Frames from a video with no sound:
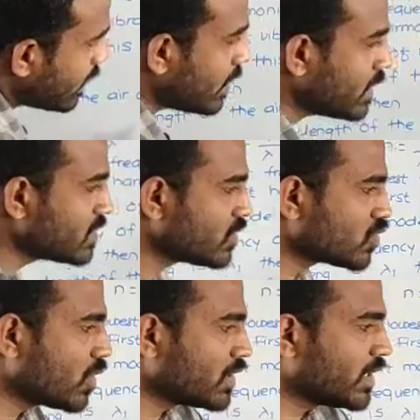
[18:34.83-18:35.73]
L is equals
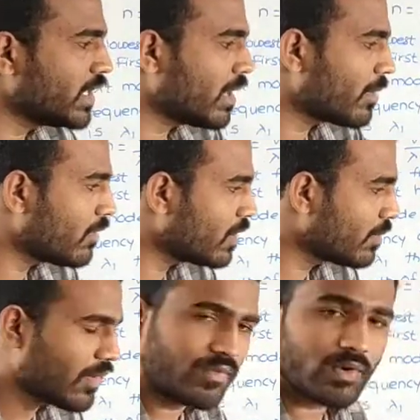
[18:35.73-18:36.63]
to what? 3 lambda 1
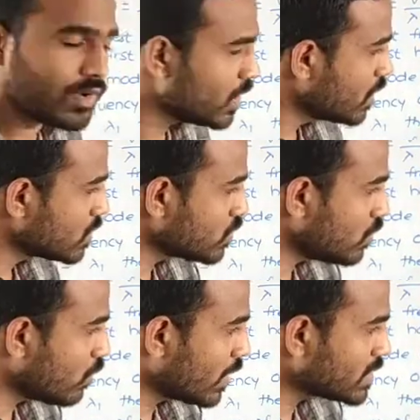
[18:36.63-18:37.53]
by 4. So
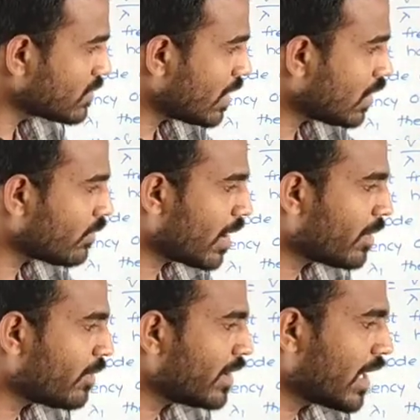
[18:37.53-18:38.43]
what is the value of
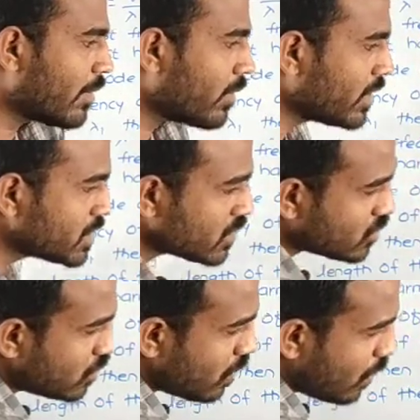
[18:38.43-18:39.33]
lambda 1? Lambda 1 is equals
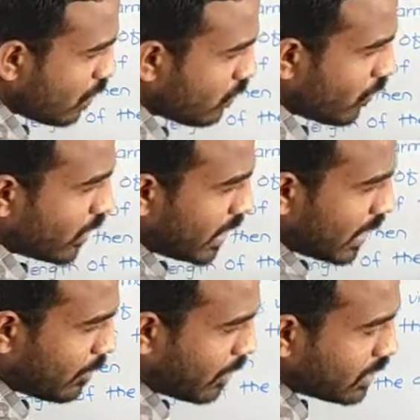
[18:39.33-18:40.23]
to 4L
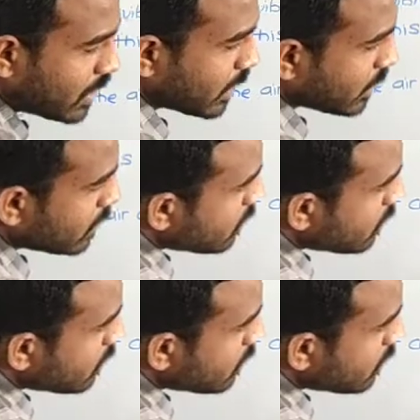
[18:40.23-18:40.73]
upon 3.